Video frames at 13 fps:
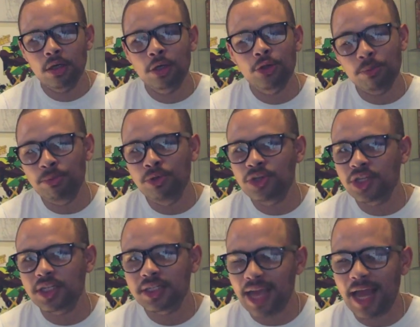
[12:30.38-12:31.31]
The
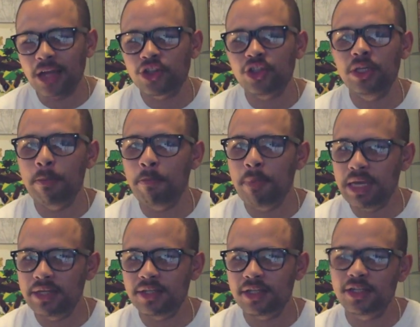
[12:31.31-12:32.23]
music is actually
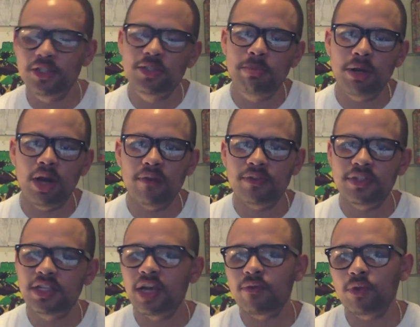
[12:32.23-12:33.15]
amazing and is spun off
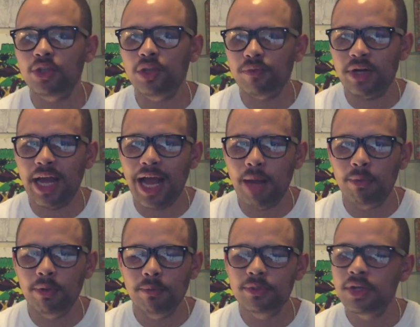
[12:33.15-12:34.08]
several different
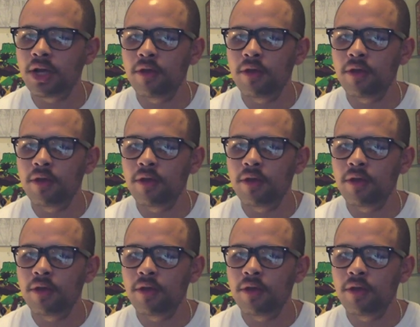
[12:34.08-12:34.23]
albums,